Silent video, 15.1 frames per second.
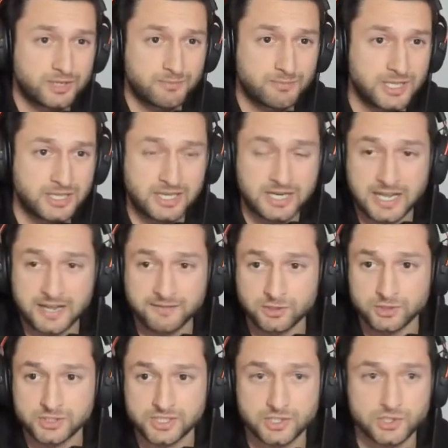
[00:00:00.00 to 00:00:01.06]
and Milan have
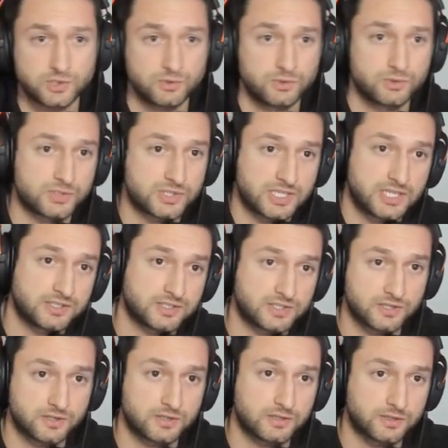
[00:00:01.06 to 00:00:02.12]
those issues.
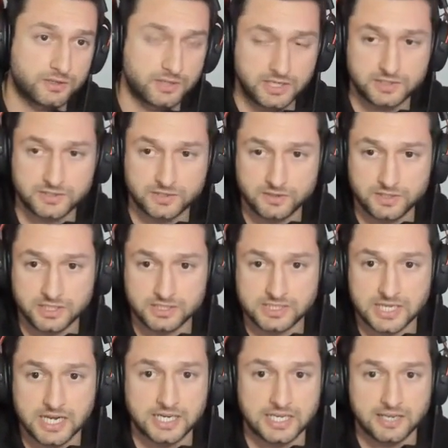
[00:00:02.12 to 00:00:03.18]
Inter and
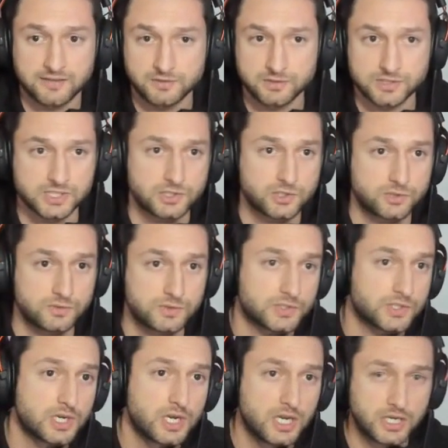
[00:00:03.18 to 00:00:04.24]
Inzaghi have those
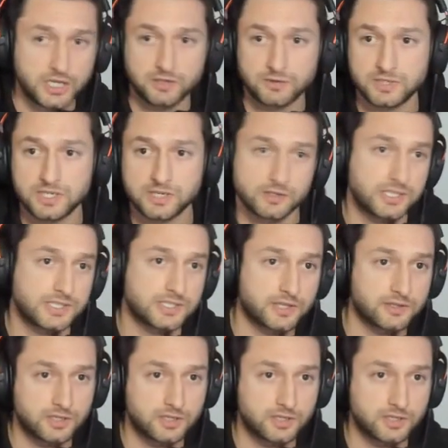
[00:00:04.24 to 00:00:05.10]
issues. You don't hear these other